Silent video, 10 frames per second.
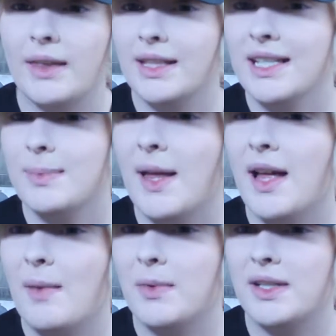The next
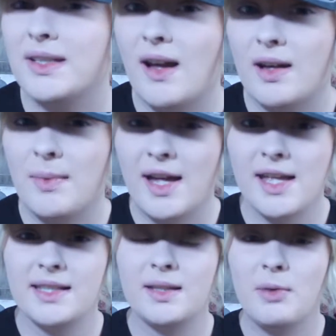palette I'm going to talk
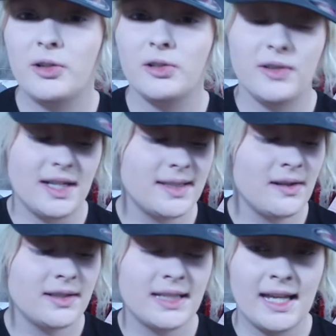about is the Modern
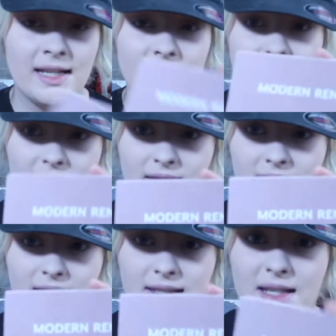Renaissance, and it looks like this.